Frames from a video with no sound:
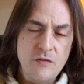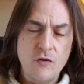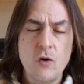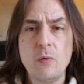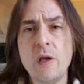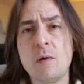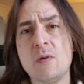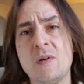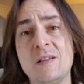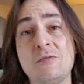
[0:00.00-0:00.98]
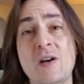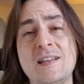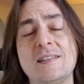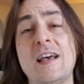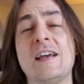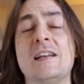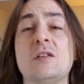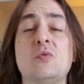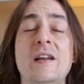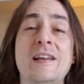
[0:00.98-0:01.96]
for the week between the 22nd
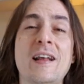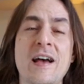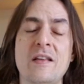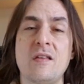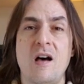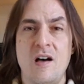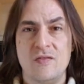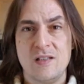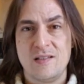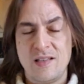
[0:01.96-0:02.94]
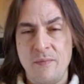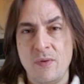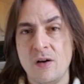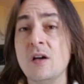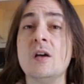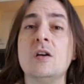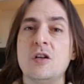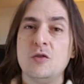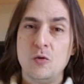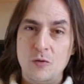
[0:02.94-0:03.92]
and the 29th of December
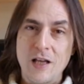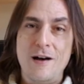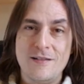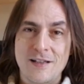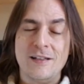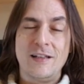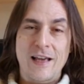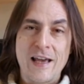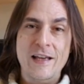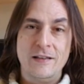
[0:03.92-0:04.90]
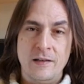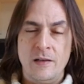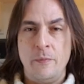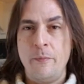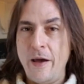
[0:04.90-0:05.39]
2018.